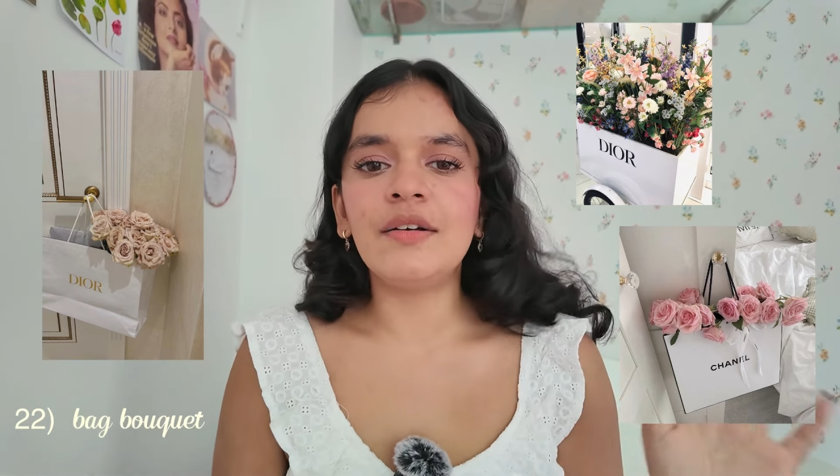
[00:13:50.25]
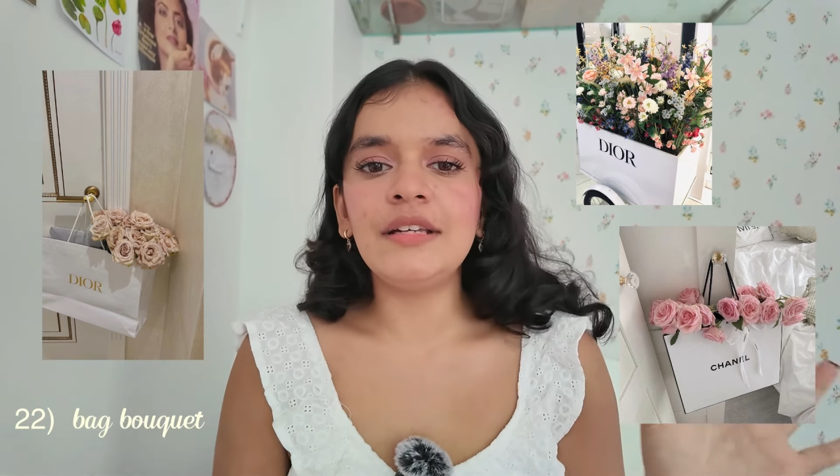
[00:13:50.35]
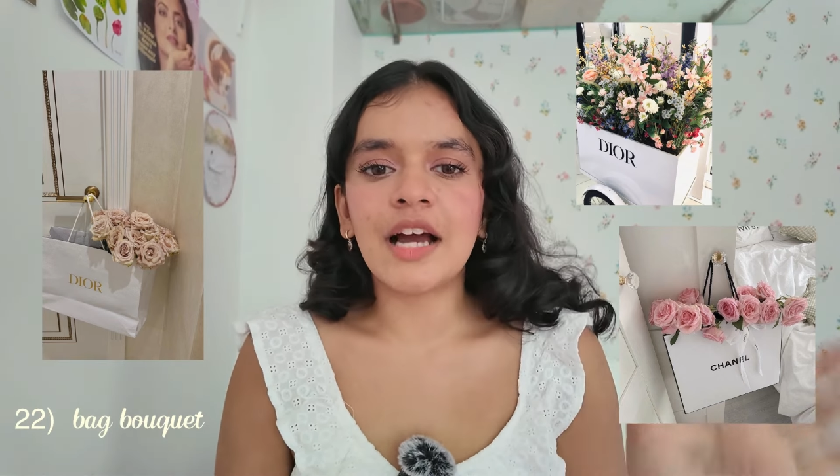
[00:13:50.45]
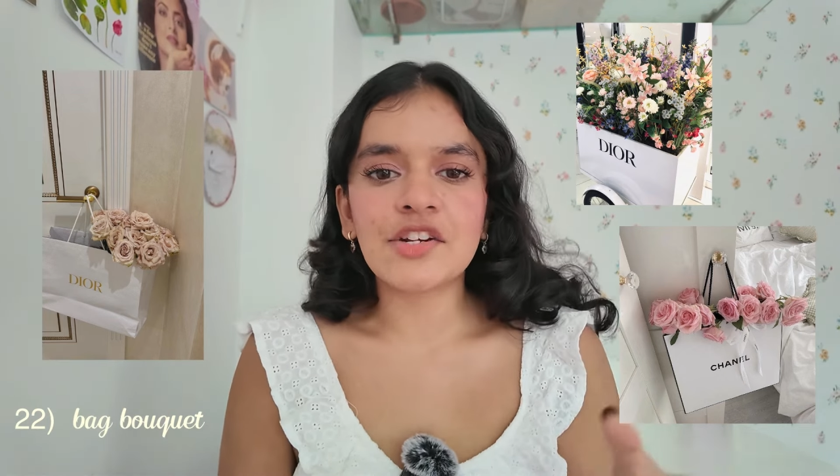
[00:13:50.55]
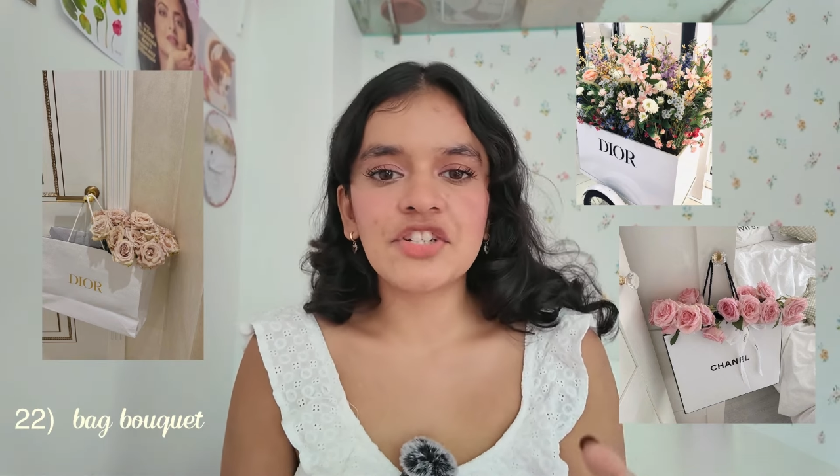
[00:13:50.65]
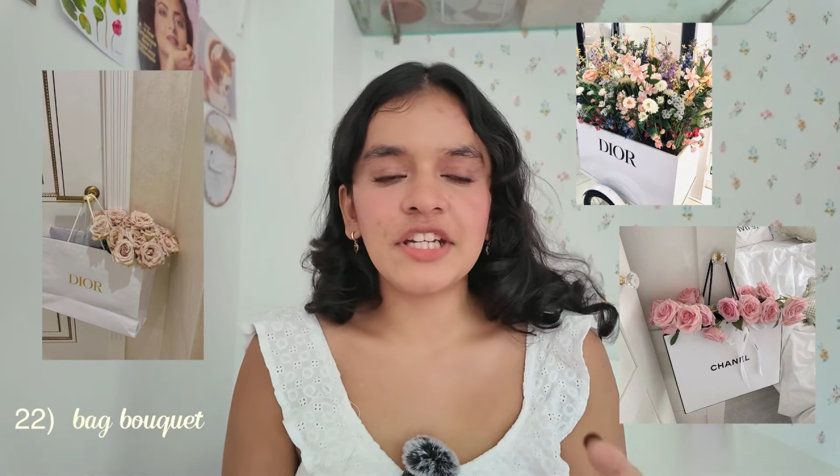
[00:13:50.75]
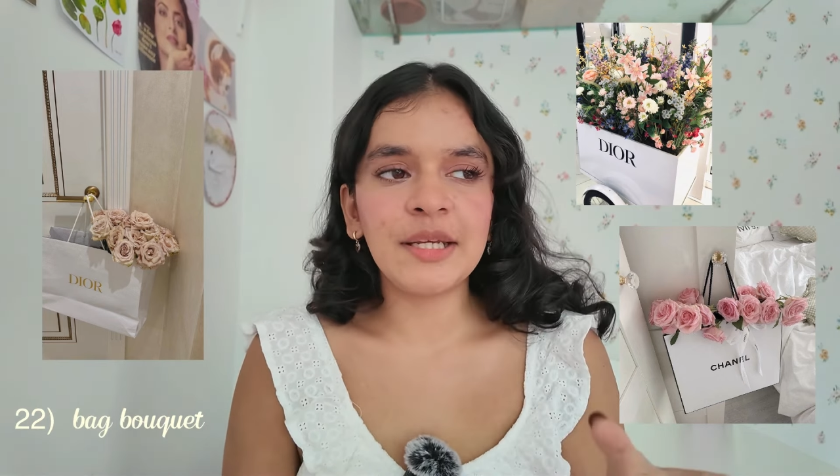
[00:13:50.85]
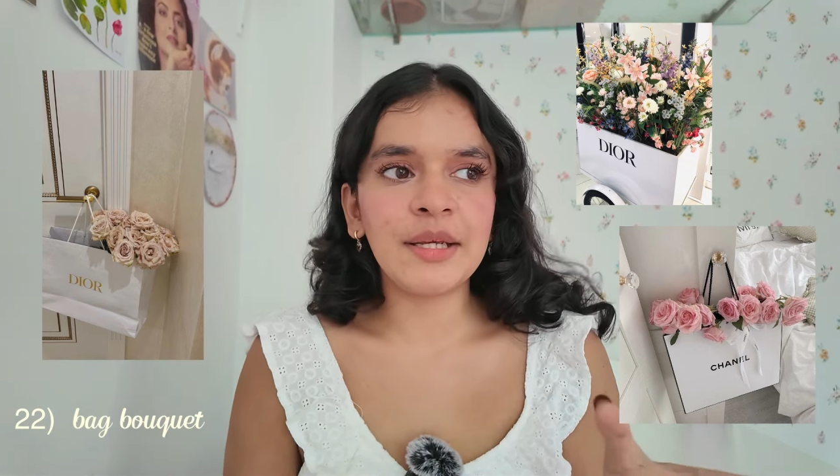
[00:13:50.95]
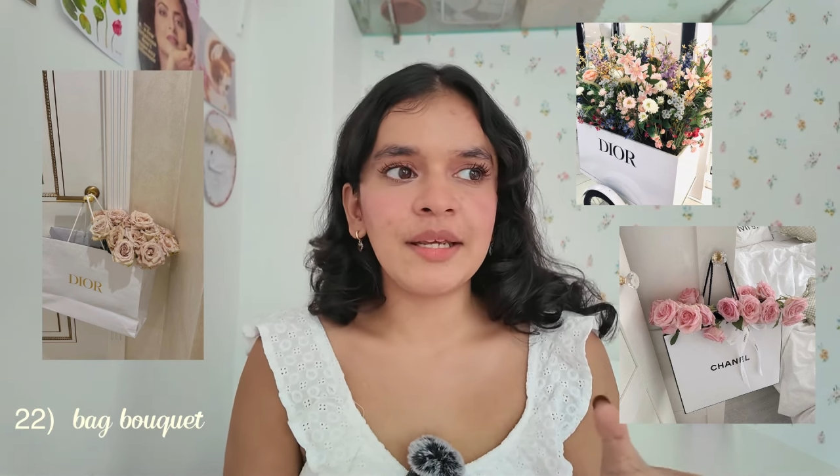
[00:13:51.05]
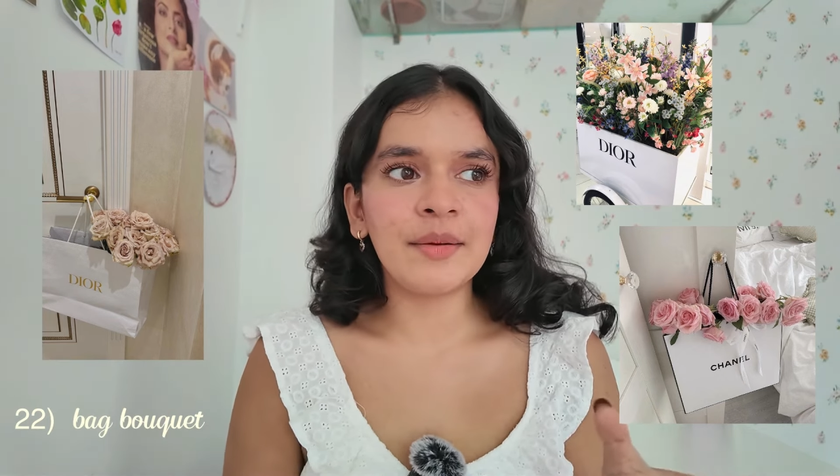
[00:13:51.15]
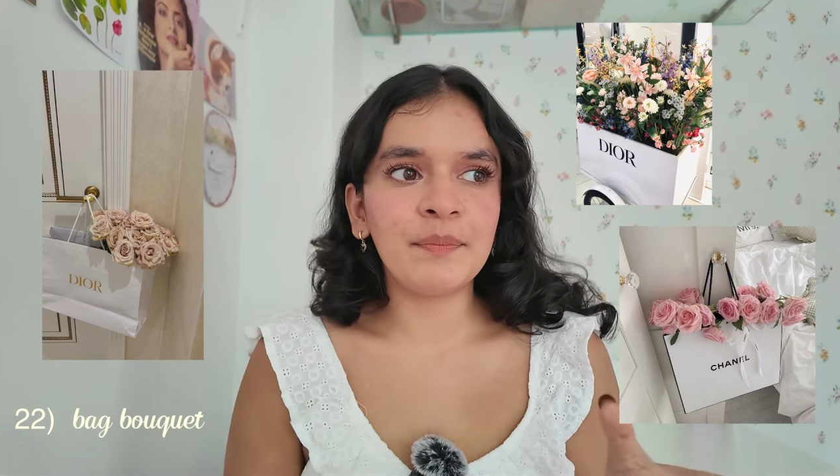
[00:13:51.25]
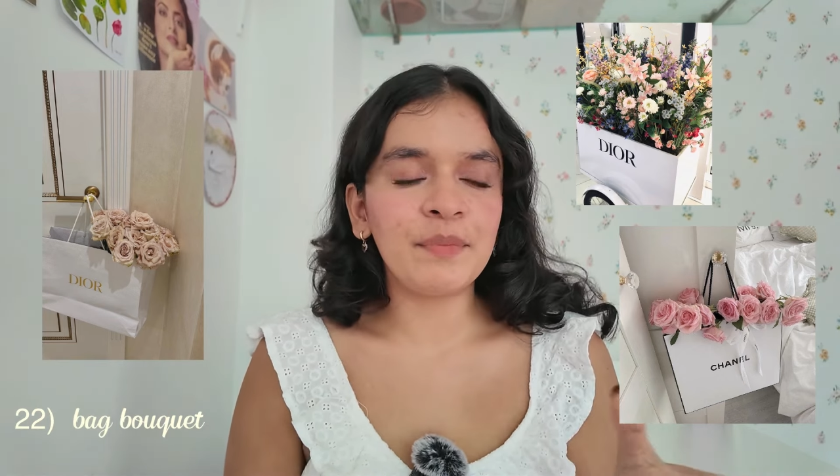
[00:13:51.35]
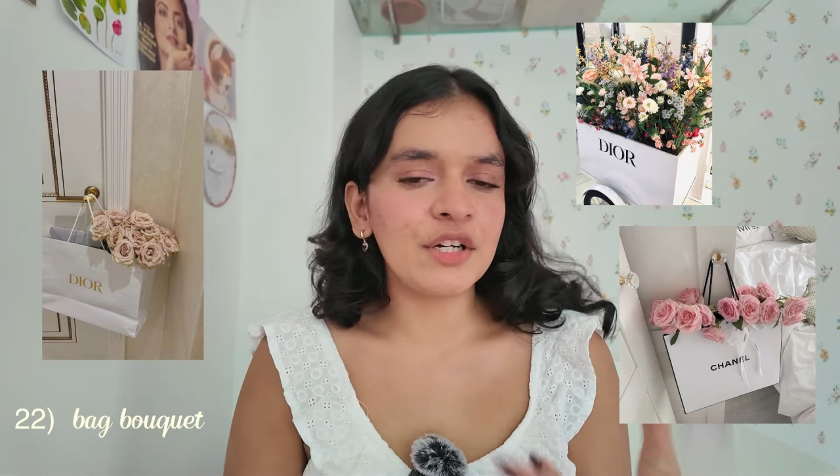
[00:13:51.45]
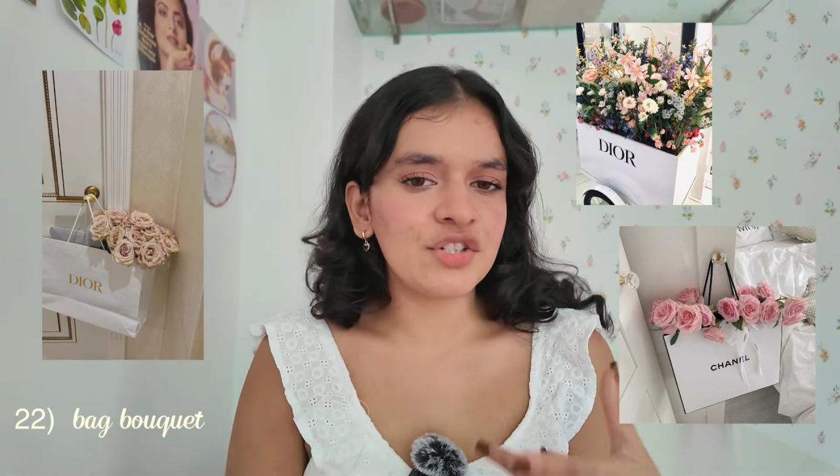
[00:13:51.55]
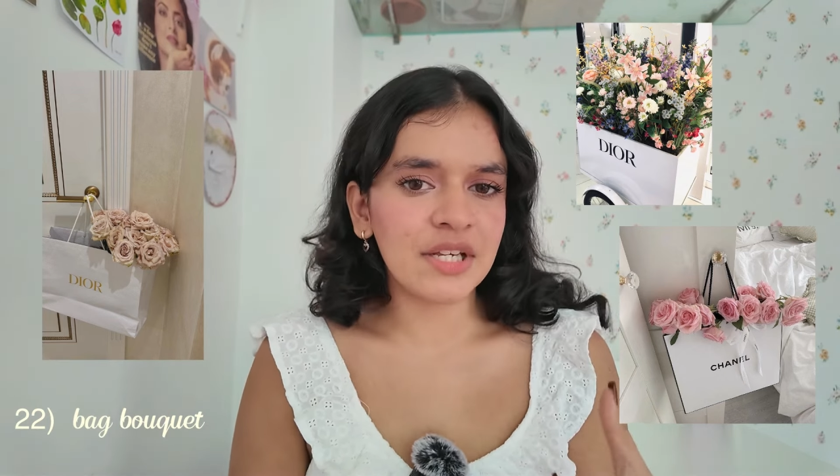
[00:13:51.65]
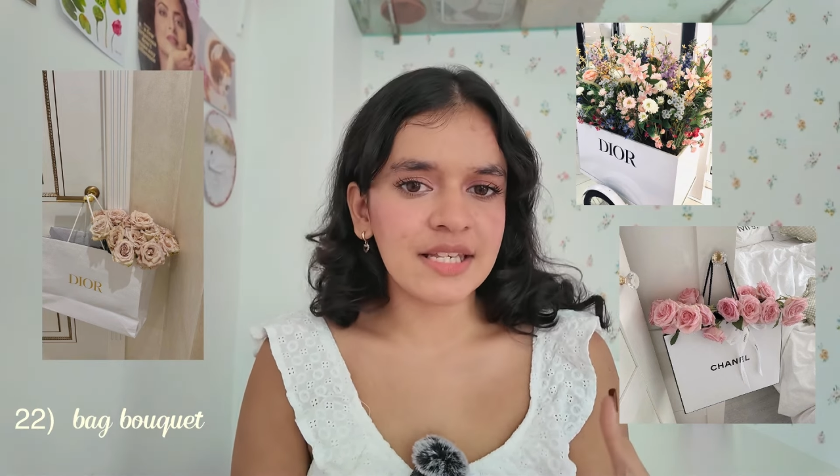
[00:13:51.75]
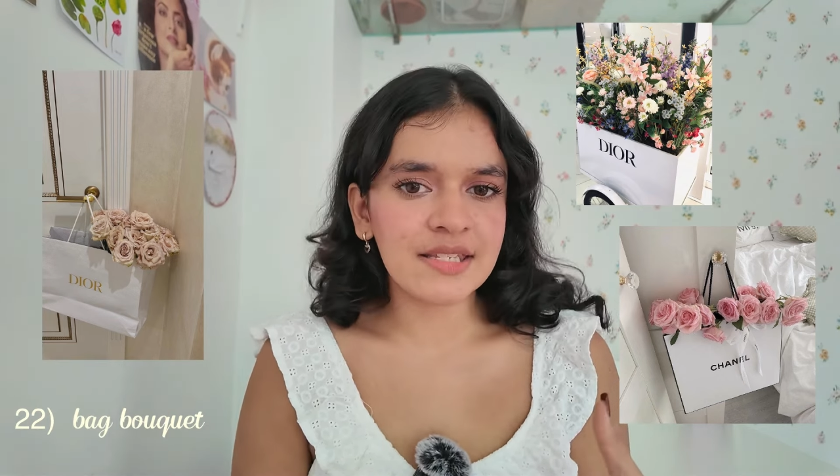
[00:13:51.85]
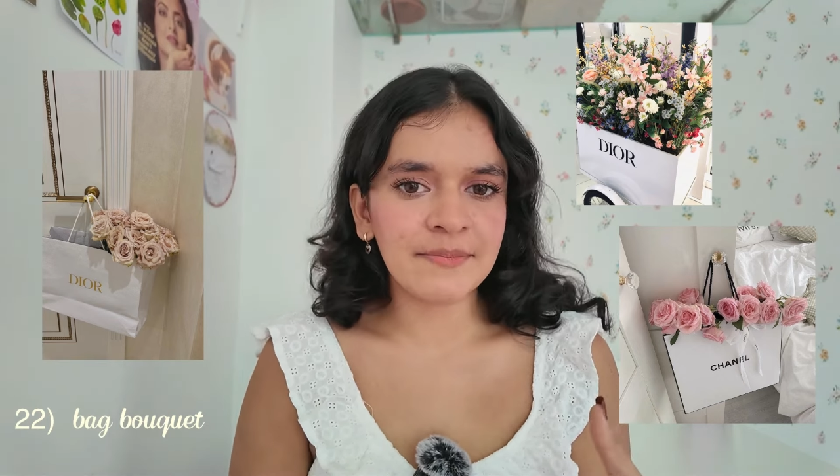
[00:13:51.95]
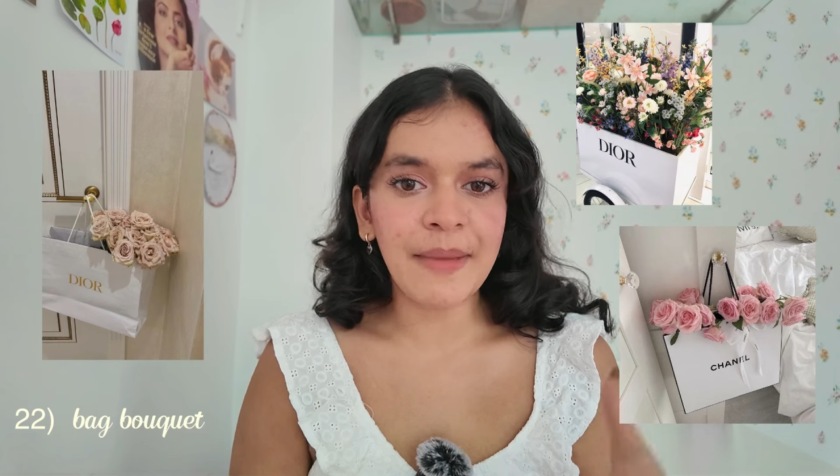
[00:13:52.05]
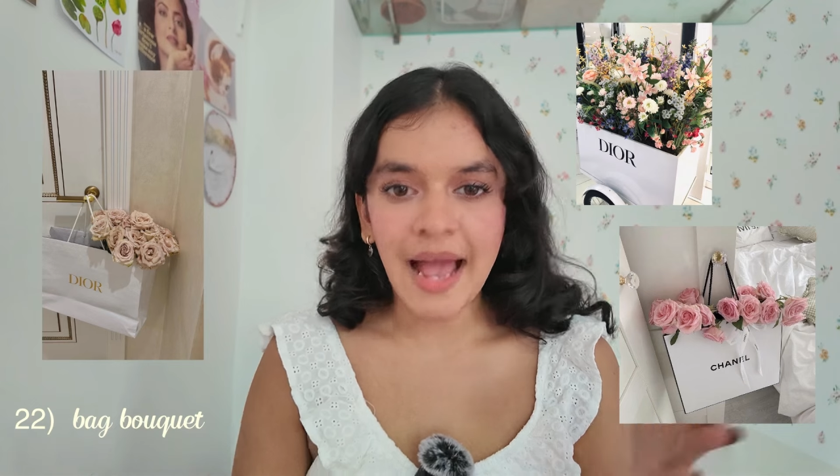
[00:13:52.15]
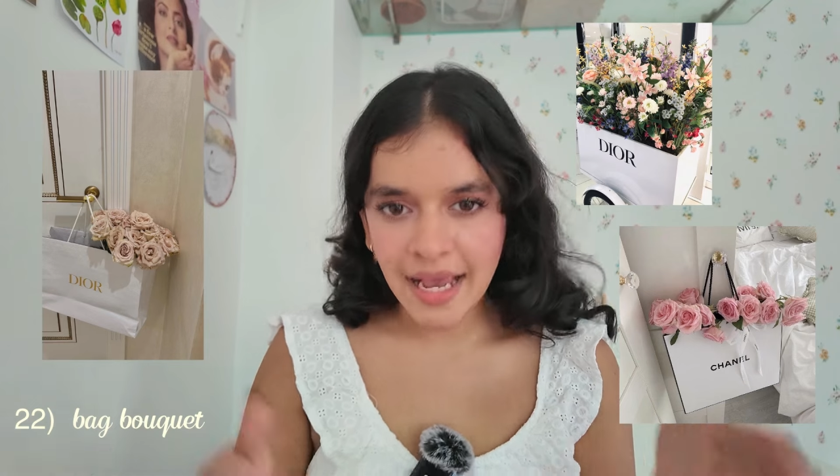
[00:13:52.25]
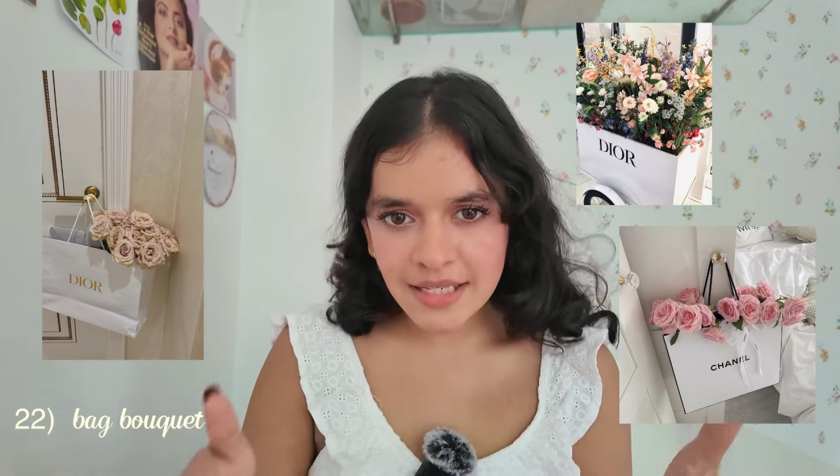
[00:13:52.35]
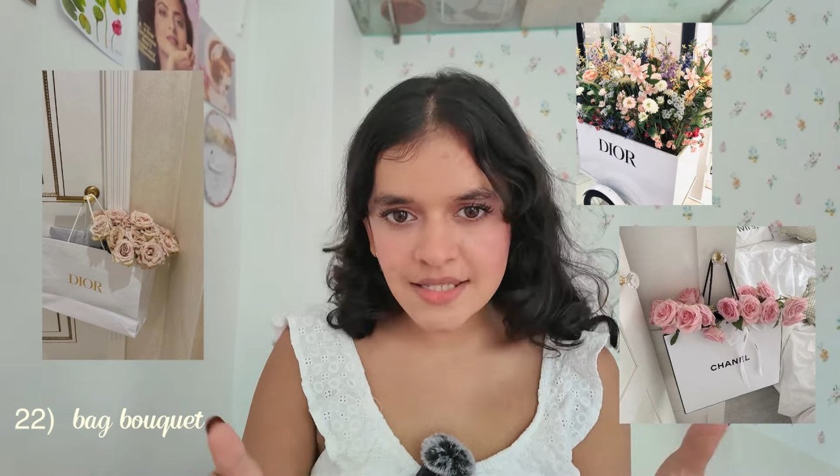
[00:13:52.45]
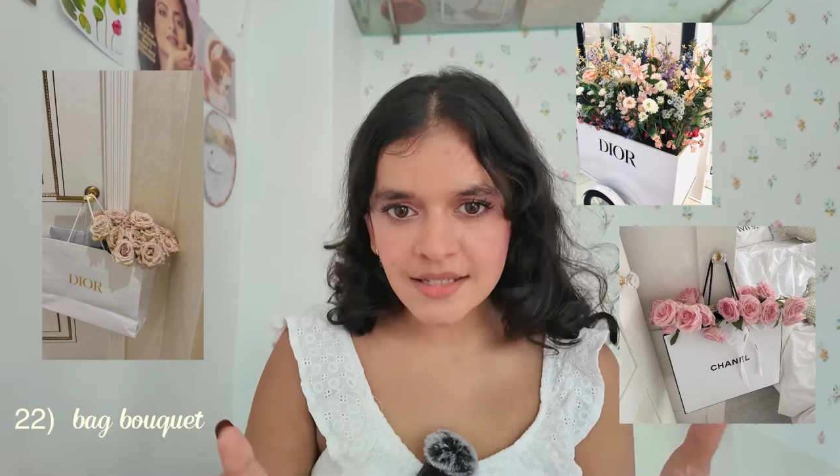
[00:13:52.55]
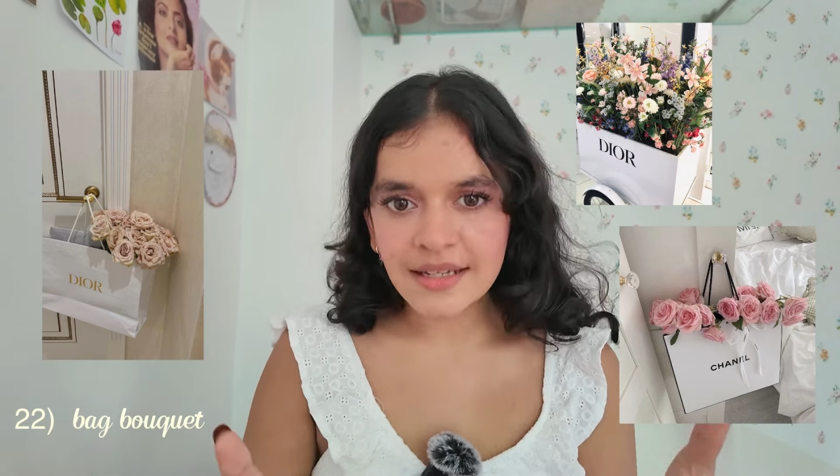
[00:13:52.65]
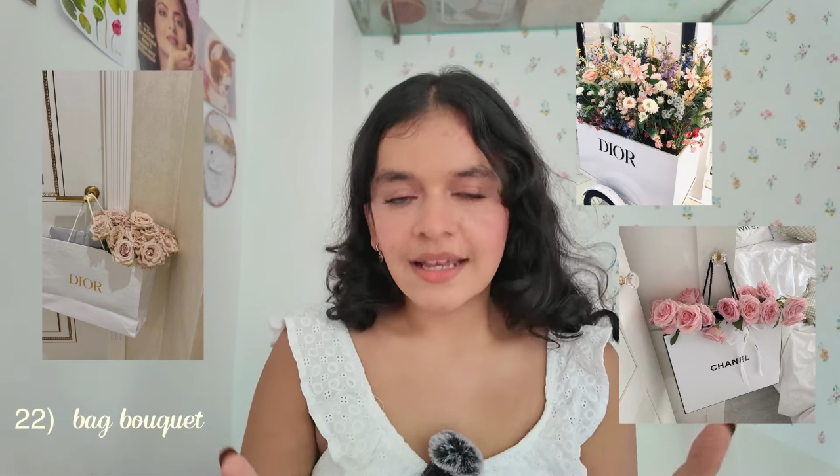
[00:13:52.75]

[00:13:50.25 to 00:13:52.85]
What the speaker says: luxury purchased bags